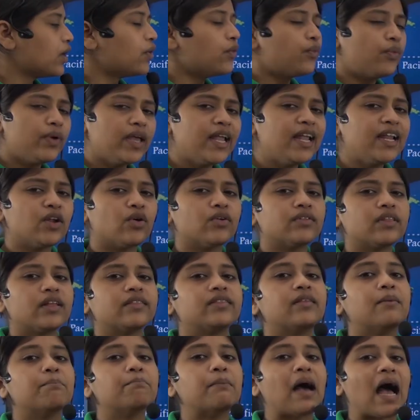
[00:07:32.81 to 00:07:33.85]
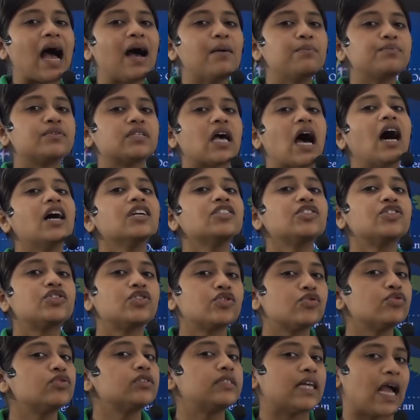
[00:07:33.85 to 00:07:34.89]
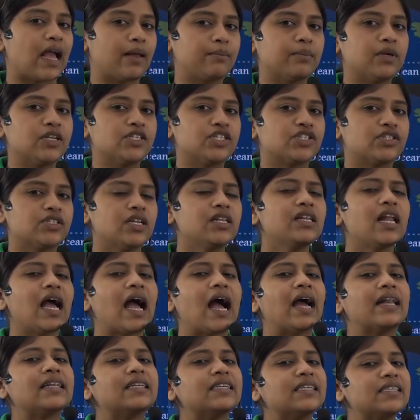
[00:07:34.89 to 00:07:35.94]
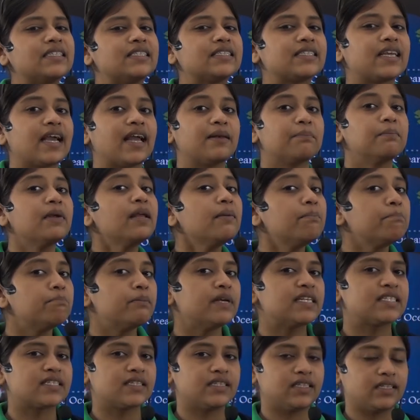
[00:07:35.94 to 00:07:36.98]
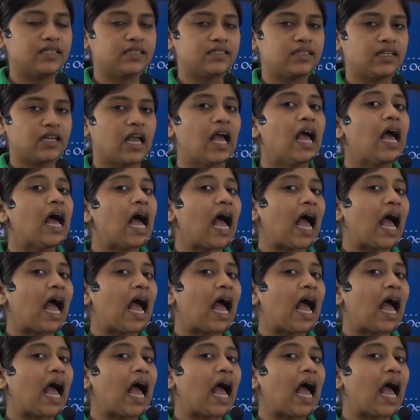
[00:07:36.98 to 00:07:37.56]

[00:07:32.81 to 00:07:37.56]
we know that the maps are two-dimensional and it can be misleading